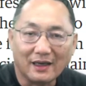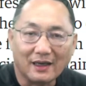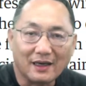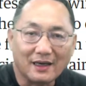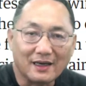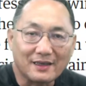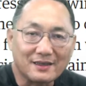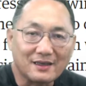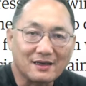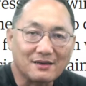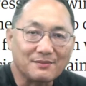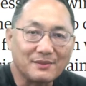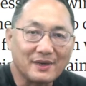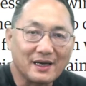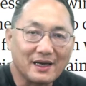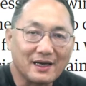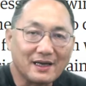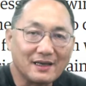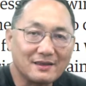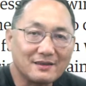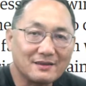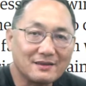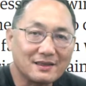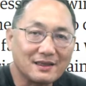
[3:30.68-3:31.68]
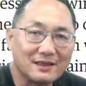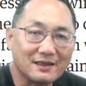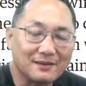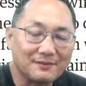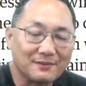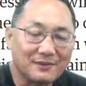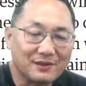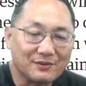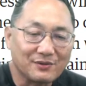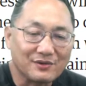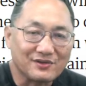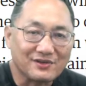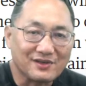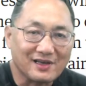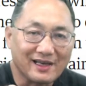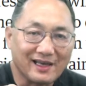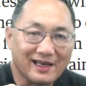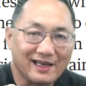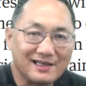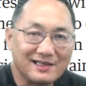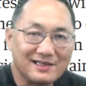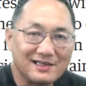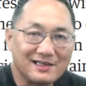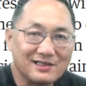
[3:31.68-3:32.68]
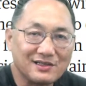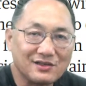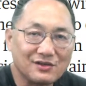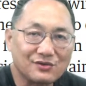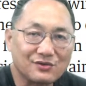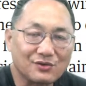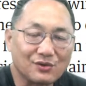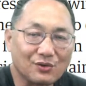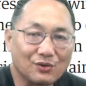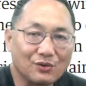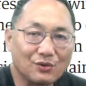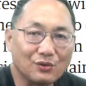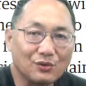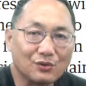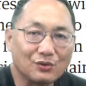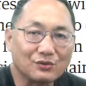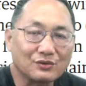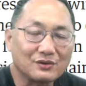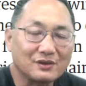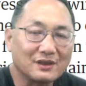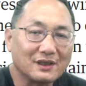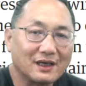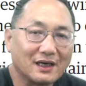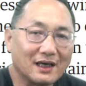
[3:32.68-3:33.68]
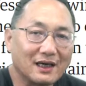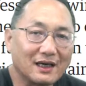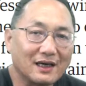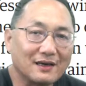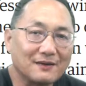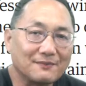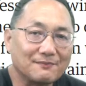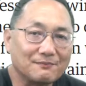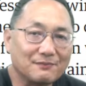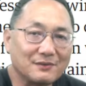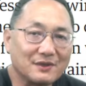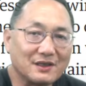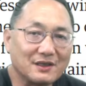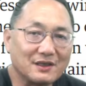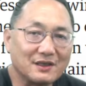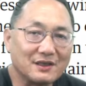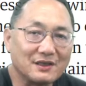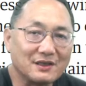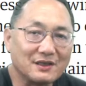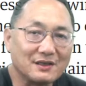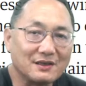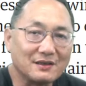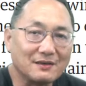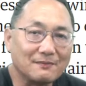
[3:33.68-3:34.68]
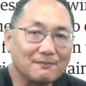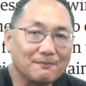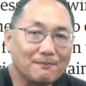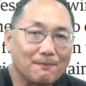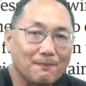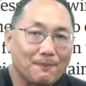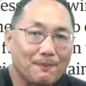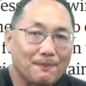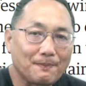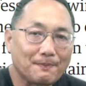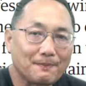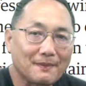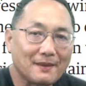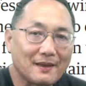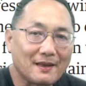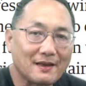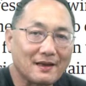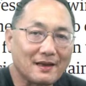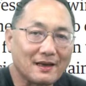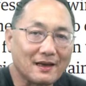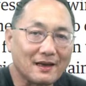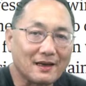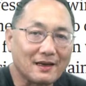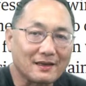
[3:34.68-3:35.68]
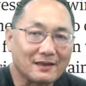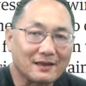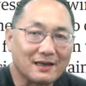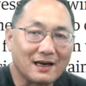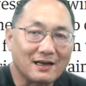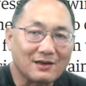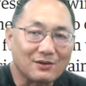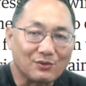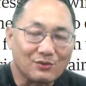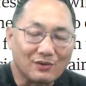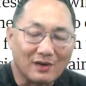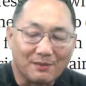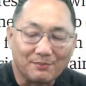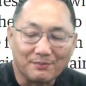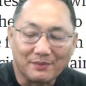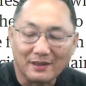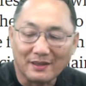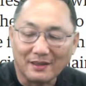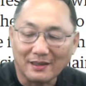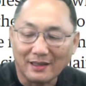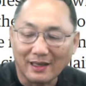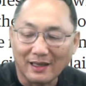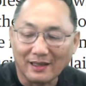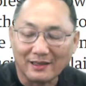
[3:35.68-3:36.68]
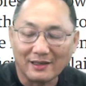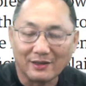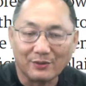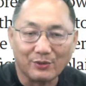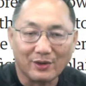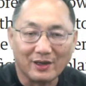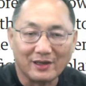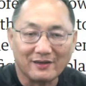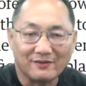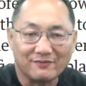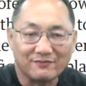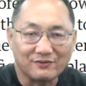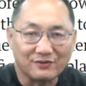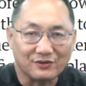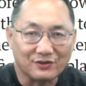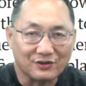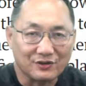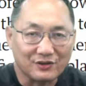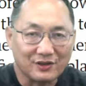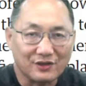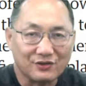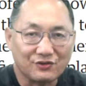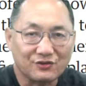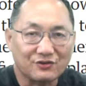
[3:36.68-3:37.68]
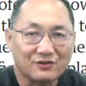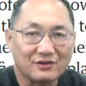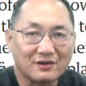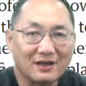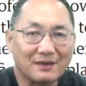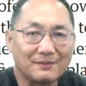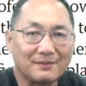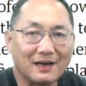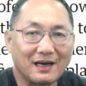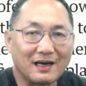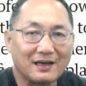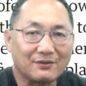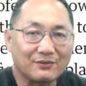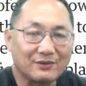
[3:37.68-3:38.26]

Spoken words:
young man, he was 18 years old, he got weapon, and he waited for a teacher to come out.